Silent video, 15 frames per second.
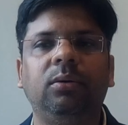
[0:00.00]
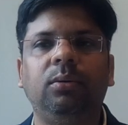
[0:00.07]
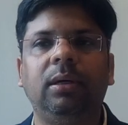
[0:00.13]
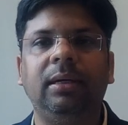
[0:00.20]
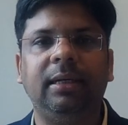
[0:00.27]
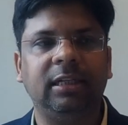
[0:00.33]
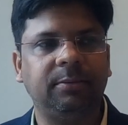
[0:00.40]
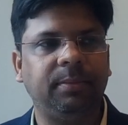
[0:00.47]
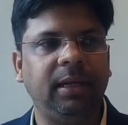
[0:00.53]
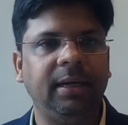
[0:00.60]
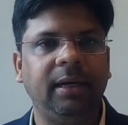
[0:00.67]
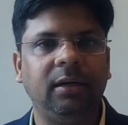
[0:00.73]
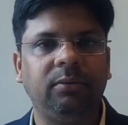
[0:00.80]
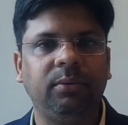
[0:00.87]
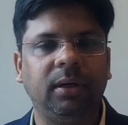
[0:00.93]
Google Display
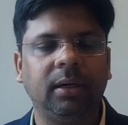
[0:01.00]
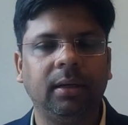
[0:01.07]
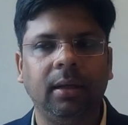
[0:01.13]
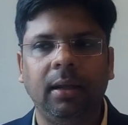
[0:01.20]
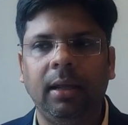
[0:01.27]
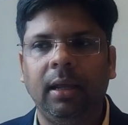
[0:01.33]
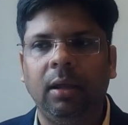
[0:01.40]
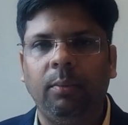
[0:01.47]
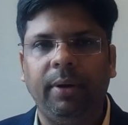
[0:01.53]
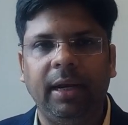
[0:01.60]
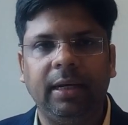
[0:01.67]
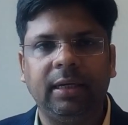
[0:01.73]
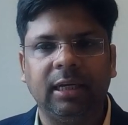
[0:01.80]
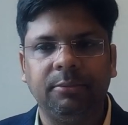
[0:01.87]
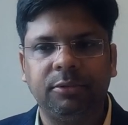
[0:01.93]
Network when
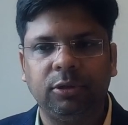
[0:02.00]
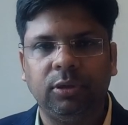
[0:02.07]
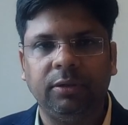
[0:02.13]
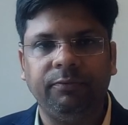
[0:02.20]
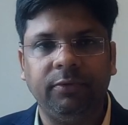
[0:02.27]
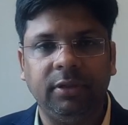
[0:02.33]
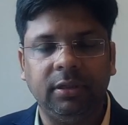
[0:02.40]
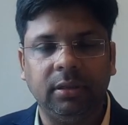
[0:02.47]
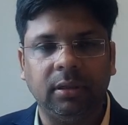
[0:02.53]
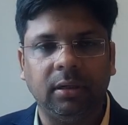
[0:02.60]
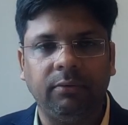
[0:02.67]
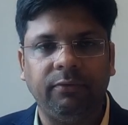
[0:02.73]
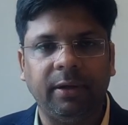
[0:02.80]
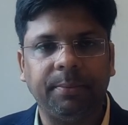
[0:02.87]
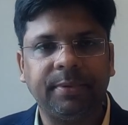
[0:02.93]
it comes to the
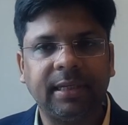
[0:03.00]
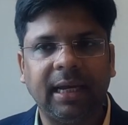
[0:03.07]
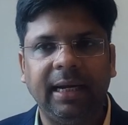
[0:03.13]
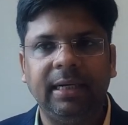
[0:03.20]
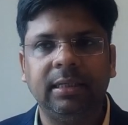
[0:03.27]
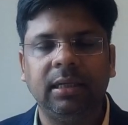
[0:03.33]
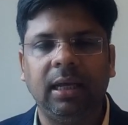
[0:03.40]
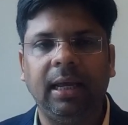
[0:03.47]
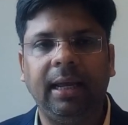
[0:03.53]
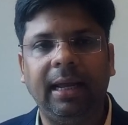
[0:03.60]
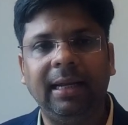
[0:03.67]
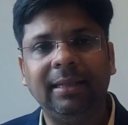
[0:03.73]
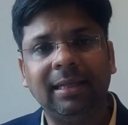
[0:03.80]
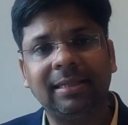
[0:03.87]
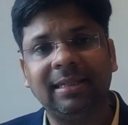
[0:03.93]
websites,
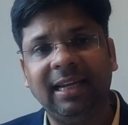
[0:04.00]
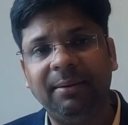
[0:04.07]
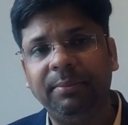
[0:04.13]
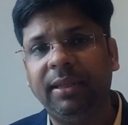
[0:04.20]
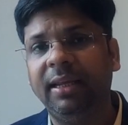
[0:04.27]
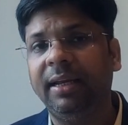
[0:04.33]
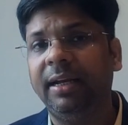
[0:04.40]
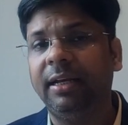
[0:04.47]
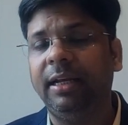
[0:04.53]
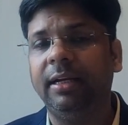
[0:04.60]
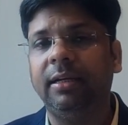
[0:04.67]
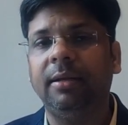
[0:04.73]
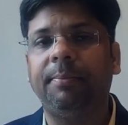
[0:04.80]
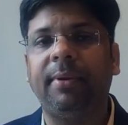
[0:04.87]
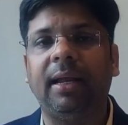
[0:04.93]
and the same thing
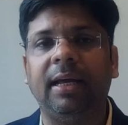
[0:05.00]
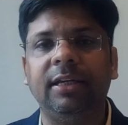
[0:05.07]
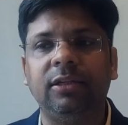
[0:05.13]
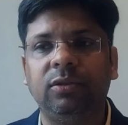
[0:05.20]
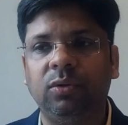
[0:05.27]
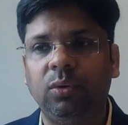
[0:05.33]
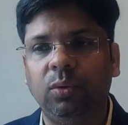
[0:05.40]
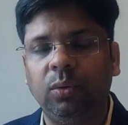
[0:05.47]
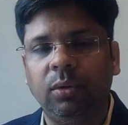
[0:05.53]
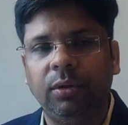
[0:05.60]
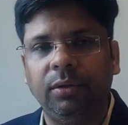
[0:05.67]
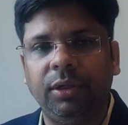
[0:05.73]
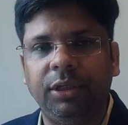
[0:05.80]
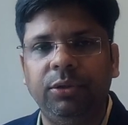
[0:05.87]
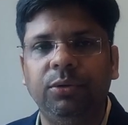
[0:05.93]
it applies to
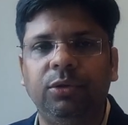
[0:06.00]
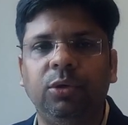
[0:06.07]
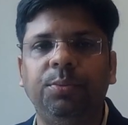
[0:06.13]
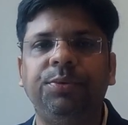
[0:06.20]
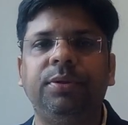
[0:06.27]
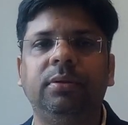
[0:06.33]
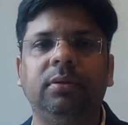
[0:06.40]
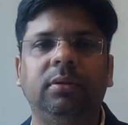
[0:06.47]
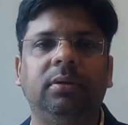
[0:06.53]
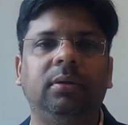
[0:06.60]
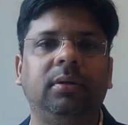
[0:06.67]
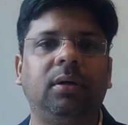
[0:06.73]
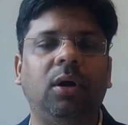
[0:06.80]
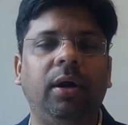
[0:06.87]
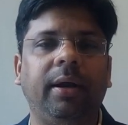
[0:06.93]
the YouTube
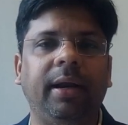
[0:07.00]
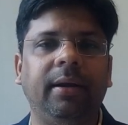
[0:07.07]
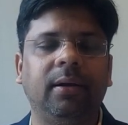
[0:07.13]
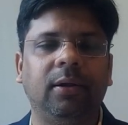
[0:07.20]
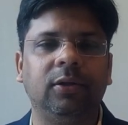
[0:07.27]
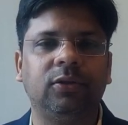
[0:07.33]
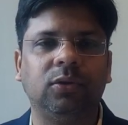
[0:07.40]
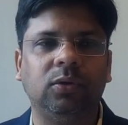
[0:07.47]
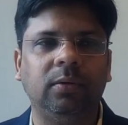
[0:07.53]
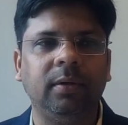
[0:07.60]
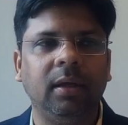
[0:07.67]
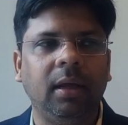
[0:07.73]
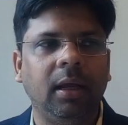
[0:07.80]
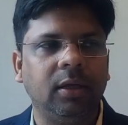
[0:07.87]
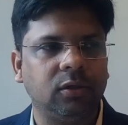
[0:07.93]
content also.
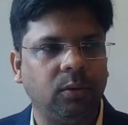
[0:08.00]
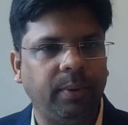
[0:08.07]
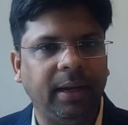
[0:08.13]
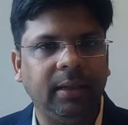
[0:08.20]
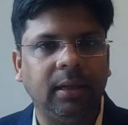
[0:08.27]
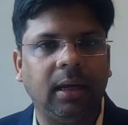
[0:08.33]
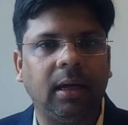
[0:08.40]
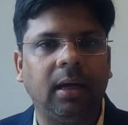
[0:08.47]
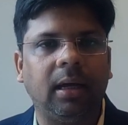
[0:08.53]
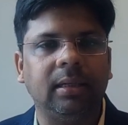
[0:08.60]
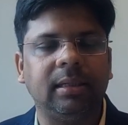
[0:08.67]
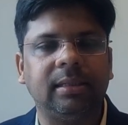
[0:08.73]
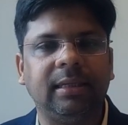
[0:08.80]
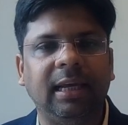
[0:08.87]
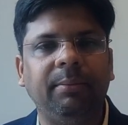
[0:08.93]
So when the
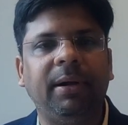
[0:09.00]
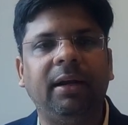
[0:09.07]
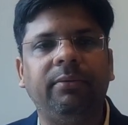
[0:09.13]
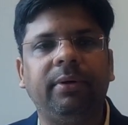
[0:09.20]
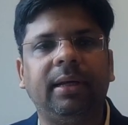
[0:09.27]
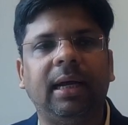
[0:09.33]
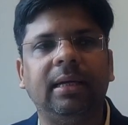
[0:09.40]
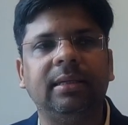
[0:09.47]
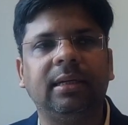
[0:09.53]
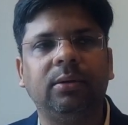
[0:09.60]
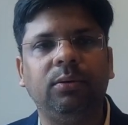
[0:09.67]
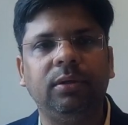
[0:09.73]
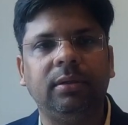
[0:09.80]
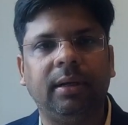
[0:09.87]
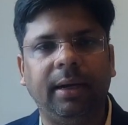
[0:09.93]
same advertiser
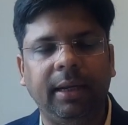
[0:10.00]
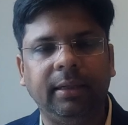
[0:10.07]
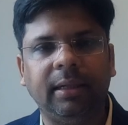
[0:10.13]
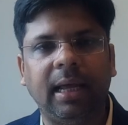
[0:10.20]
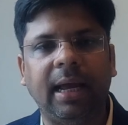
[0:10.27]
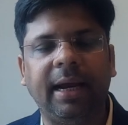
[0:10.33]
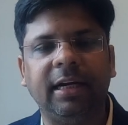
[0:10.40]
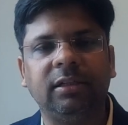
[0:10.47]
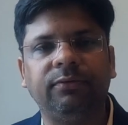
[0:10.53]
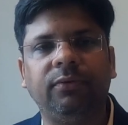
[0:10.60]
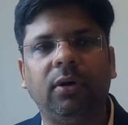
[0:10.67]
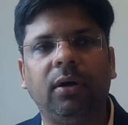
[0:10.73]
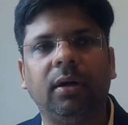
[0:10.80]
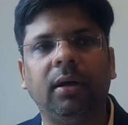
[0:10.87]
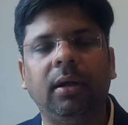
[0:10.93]
who is running the ads
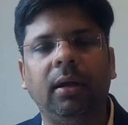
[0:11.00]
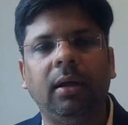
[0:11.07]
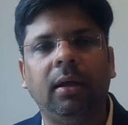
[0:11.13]
for